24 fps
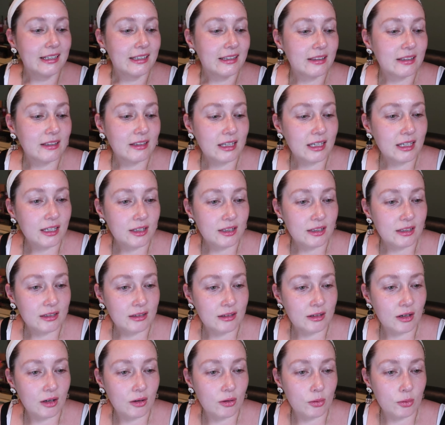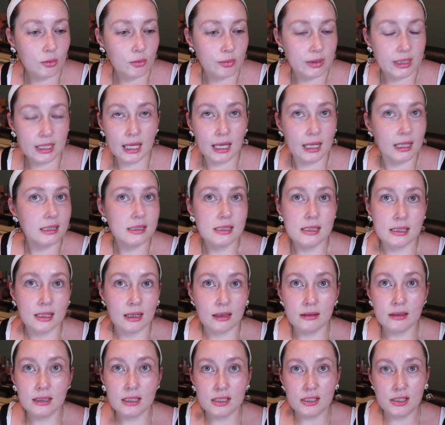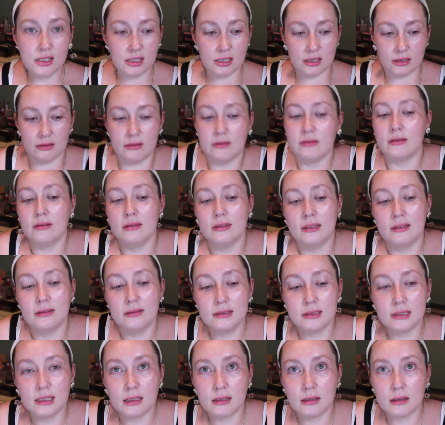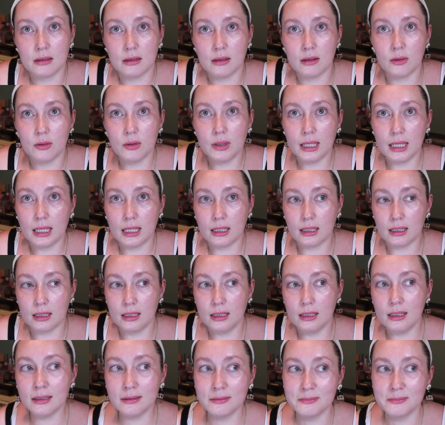They're like, oh, we can't sell this to you. I was like, okay.